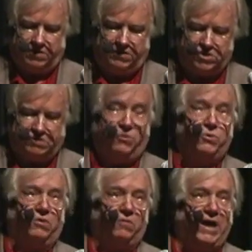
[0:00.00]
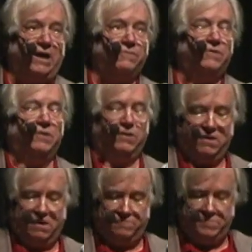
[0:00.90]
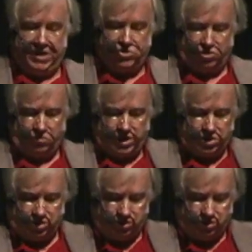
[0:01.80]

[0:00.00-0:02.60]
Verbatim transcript: And there's a photograph of Major Rick